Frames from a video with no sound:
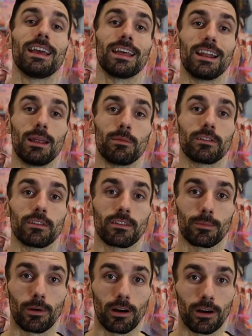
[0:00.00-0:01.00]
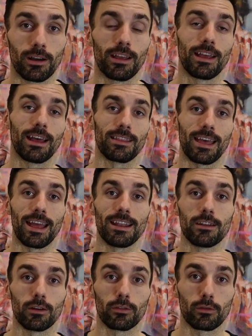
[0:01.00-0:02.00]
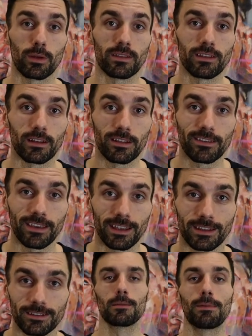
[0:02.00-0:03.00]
in Leamington Spa at the end of 2019.